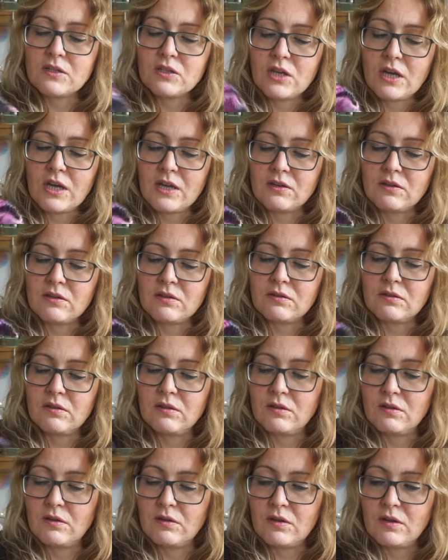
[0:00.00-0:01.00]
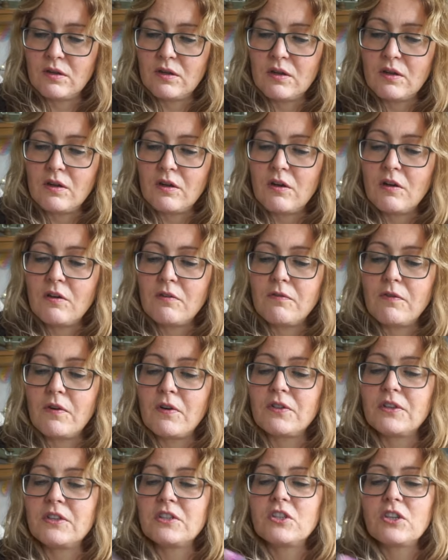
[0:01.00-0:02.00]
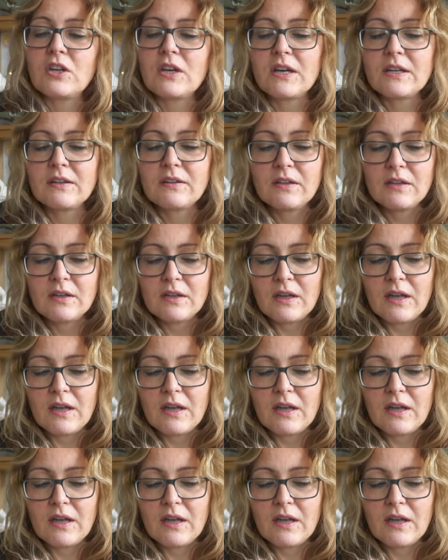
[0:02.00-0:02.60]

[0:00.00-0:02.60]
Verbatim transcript: channel for this yarn.